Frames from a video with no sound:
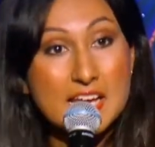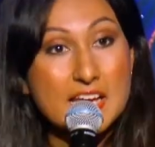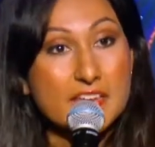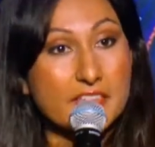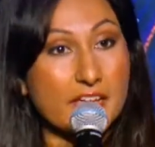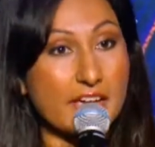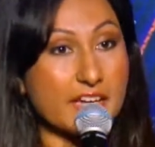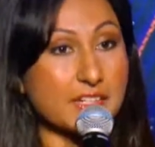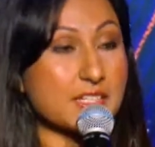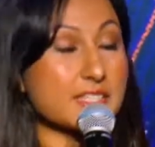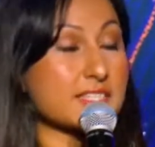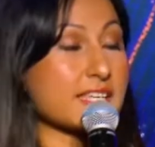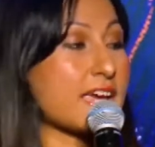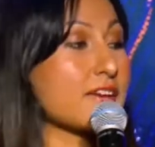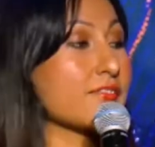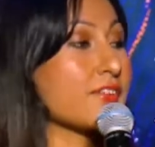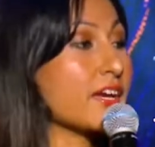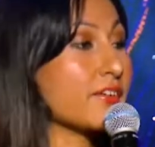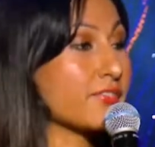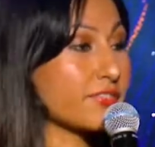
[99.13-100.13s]
They had to save
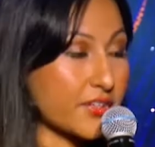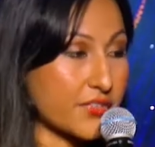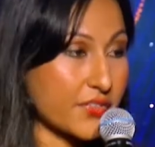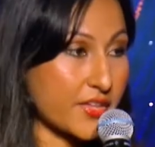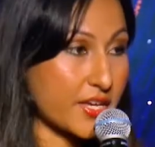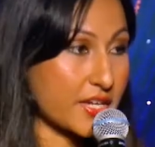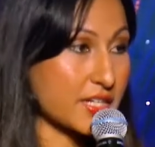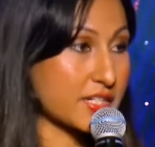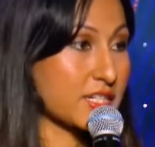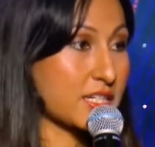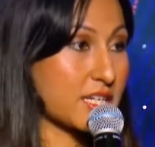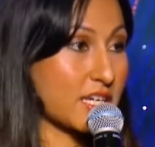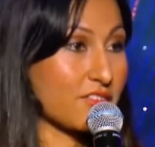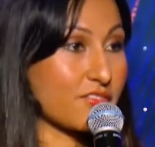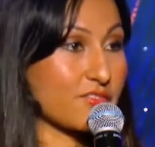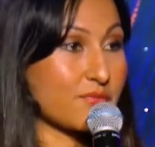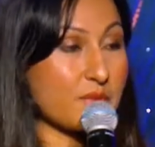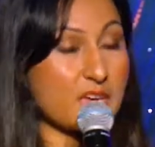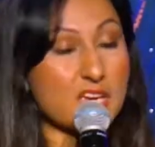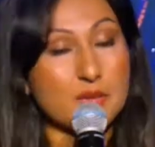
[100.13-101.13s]
everything to
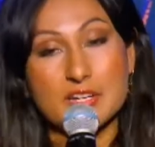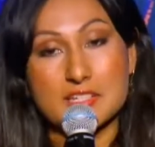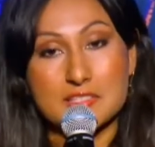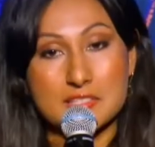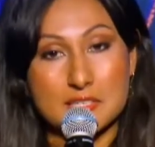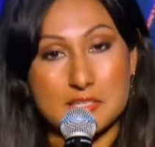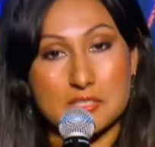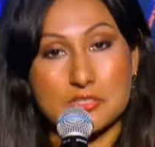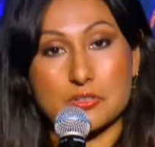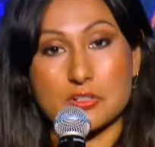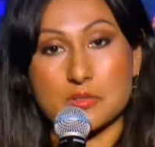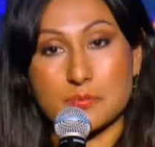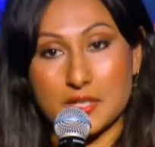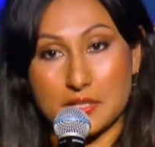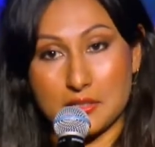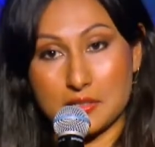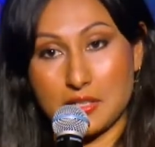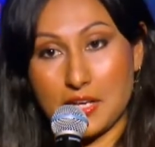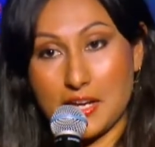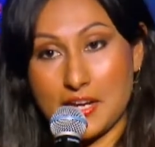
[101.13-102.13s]
give me and my sister a better
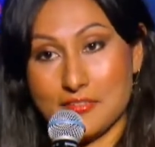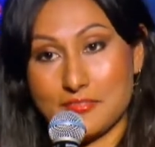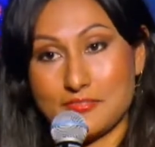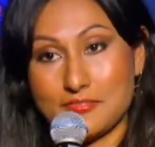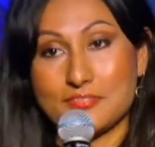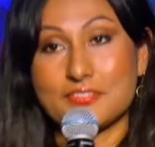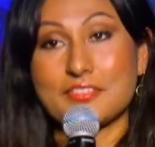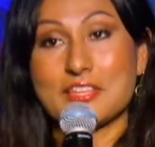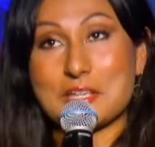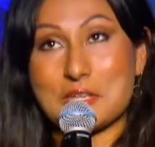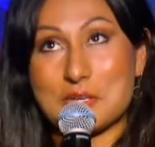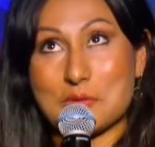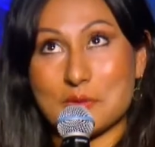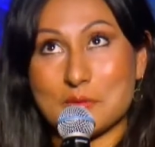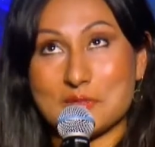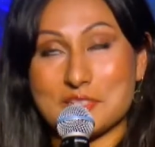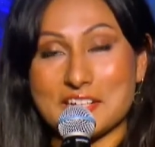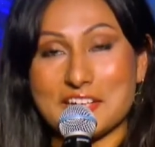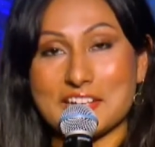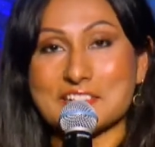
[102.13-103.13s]
life. Thank you, Mum
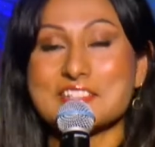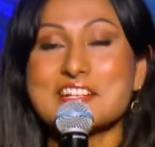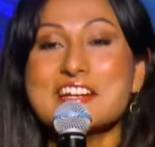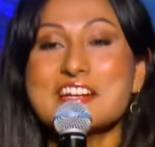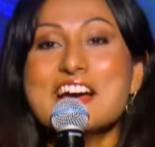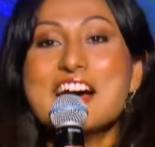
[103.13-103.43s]
and Dad.